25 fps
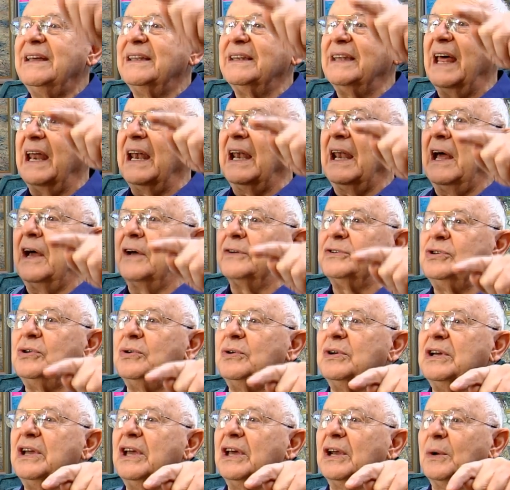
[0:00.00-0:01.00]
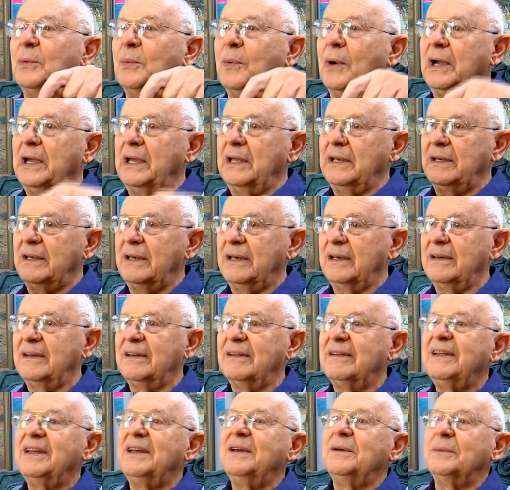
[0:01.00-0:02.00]
That allows you to get away, and then
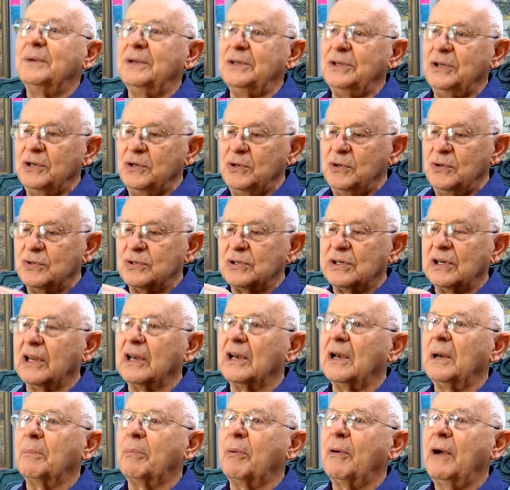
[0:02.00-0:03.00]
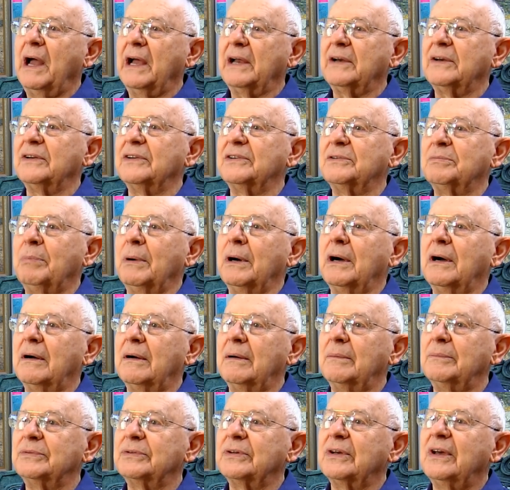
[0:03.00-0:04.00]
when you use little practice
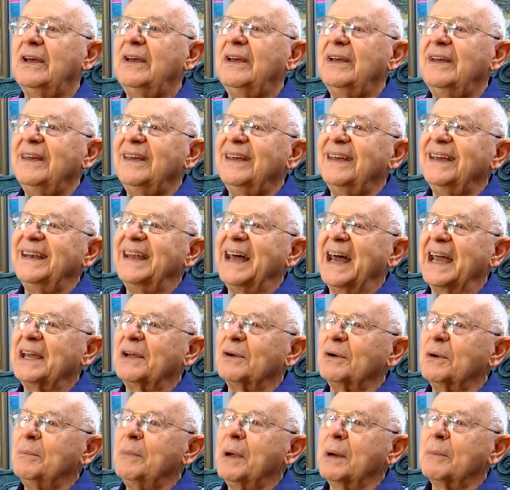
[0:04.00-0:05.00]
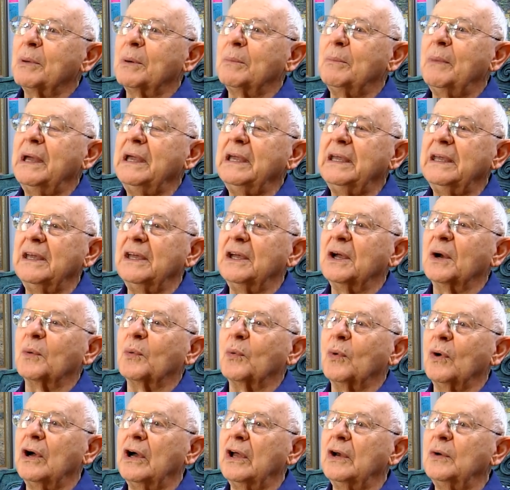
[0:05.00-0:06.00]
bombs. And I can remember making a
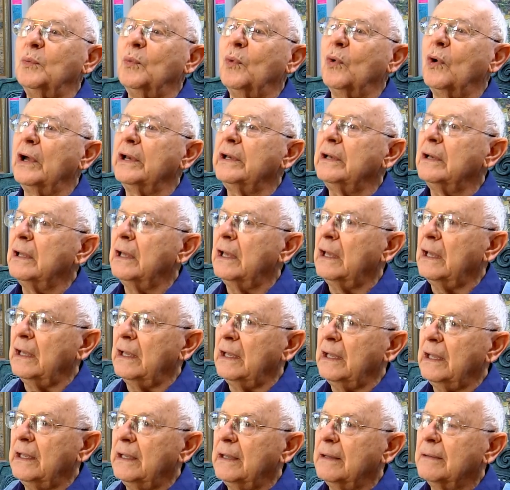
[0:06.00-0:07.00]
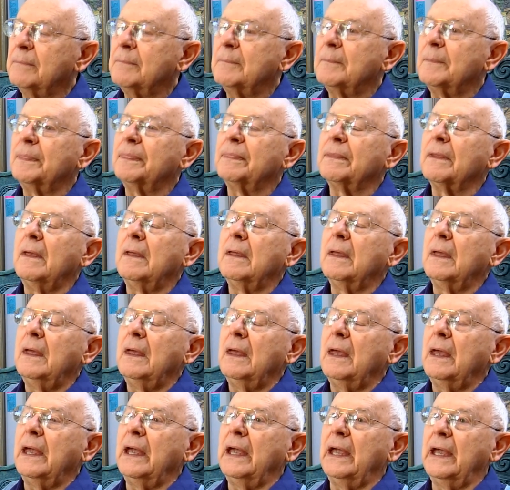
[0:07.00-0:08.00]
run one day,
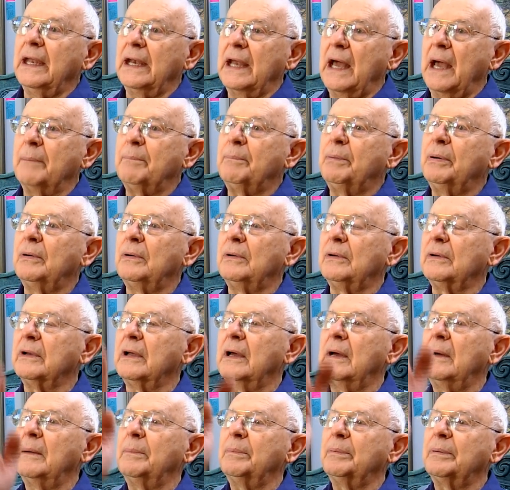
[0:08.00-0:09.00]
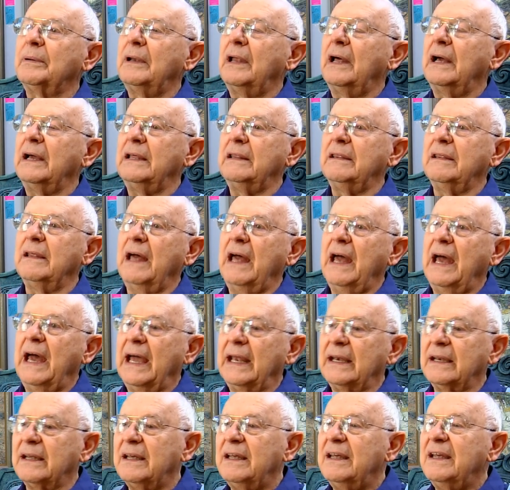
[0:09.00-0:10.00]
and I pulled up like
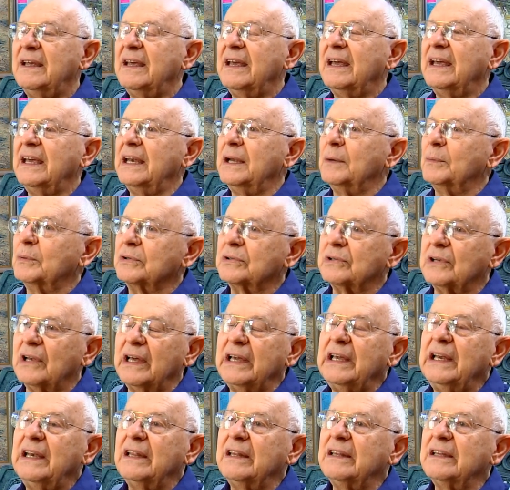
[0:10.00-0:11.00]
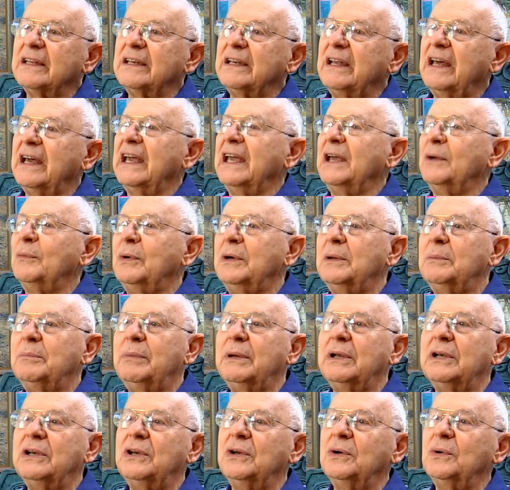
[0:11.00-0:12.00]
that, and it was late in the day. We had
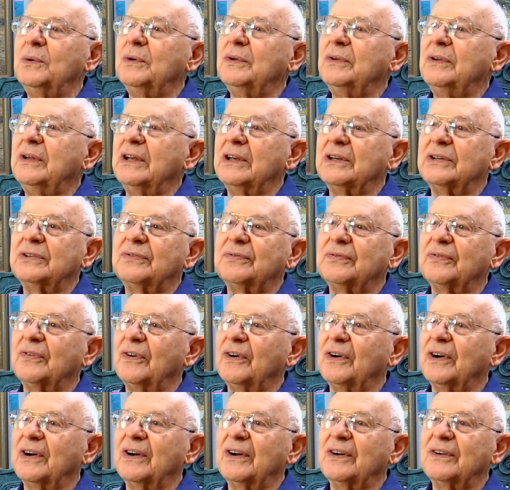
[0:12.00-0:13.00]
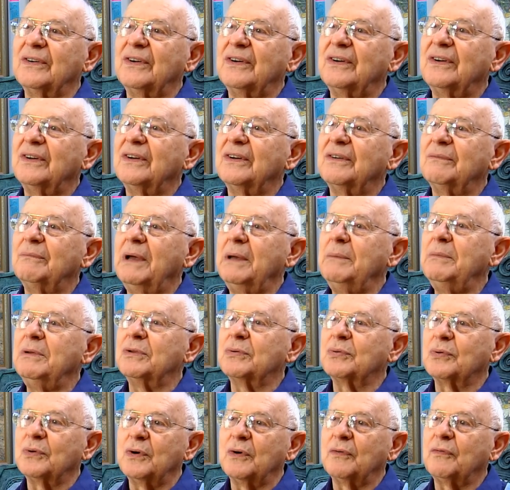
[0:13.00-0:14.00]
been doing this for maybe
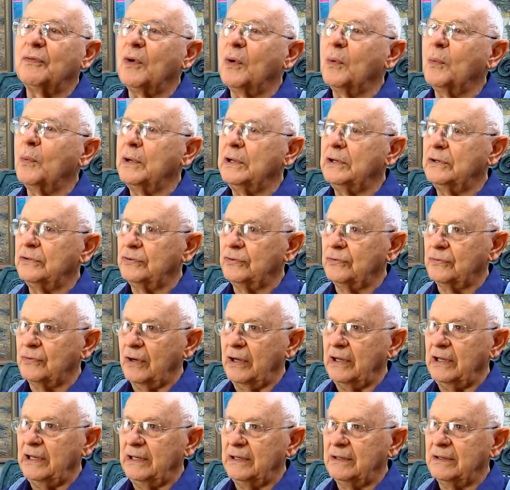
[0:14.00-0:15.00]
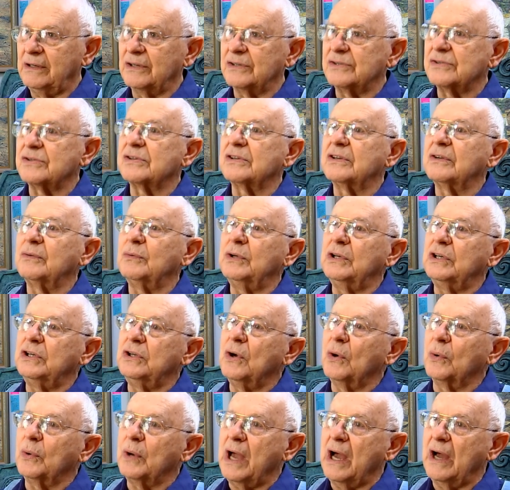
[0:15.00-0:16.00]
3 or 4 weeks straight, because we'd
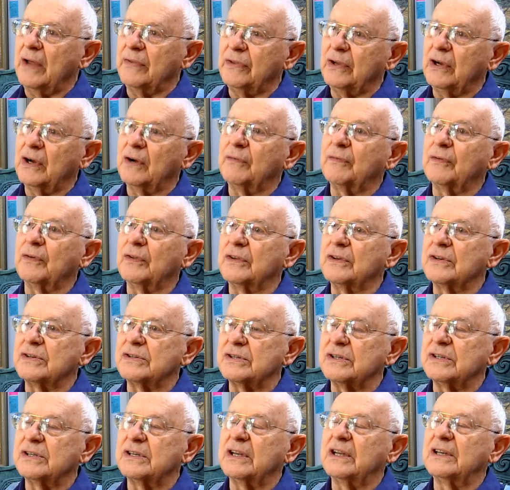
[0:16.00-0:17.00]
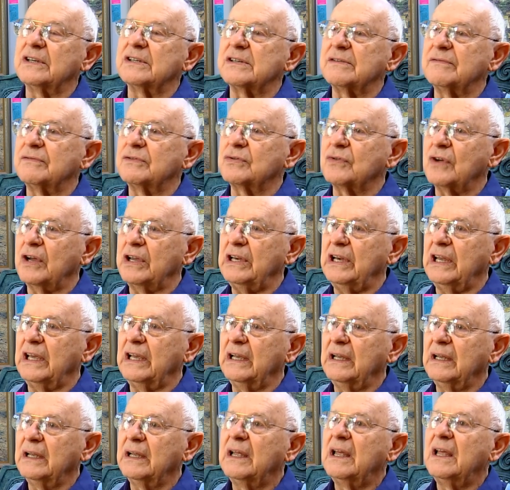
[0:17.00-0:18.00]
go down there for this intensive
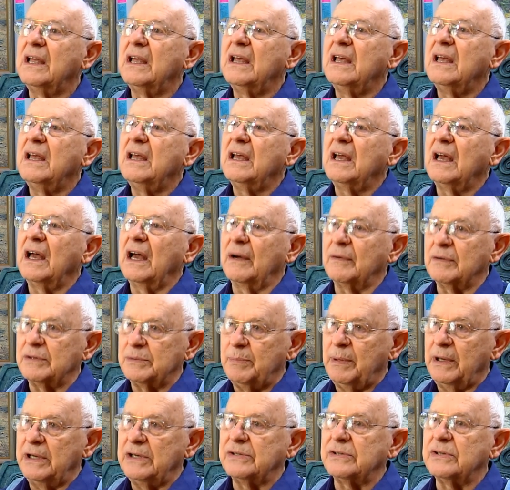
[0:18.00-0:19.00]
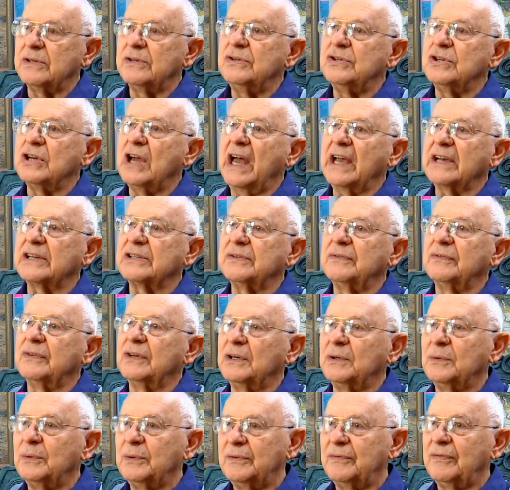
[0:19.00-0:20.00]
training. I was based in
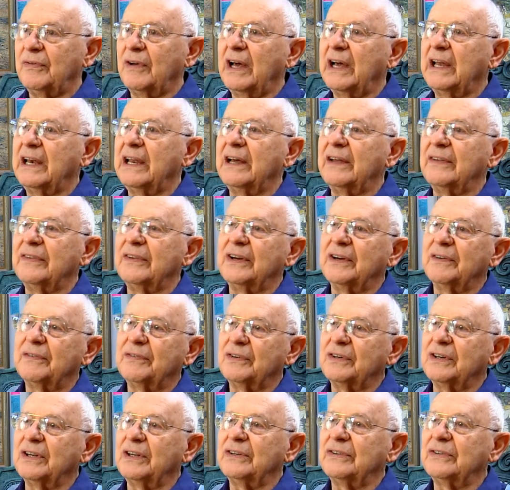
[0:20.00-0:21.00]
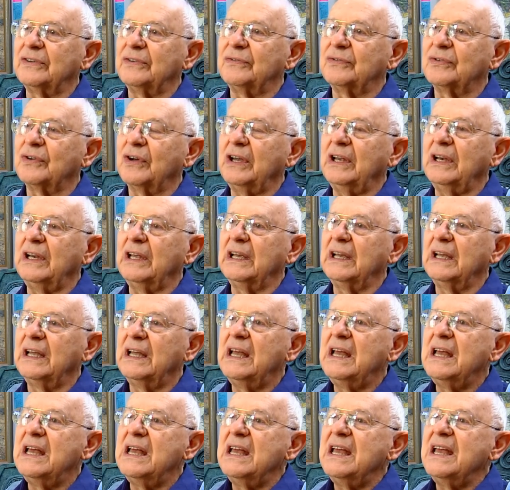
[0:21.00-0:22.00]
Jacksonville. We'd fly down there for intensive training.
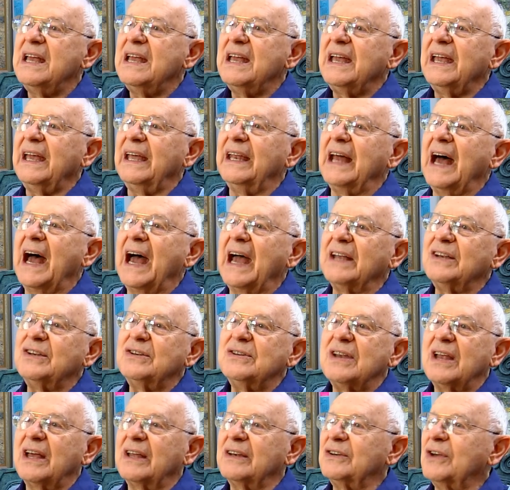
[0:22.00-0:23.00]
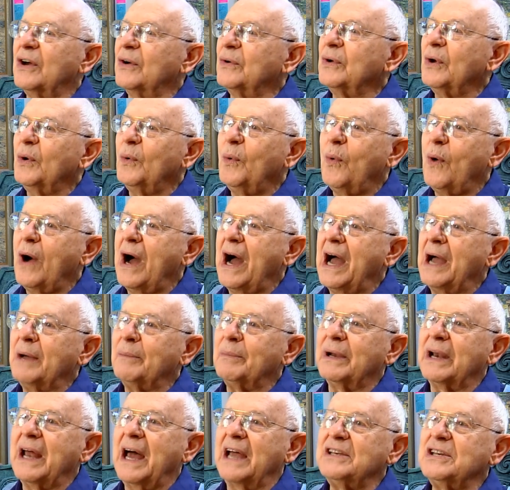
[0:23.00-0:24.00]
And I don't know why,
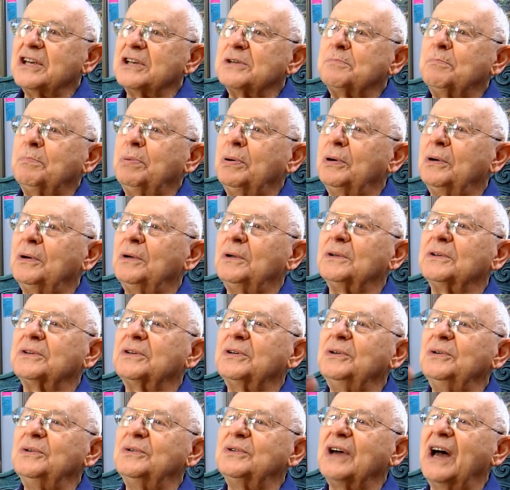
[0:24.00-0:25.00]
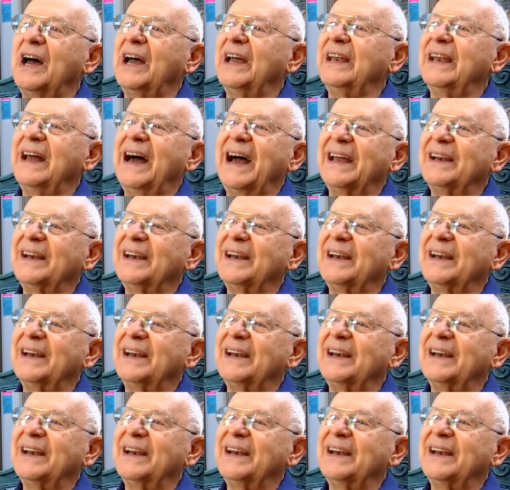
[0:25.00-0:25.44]
but I just pulled too tight.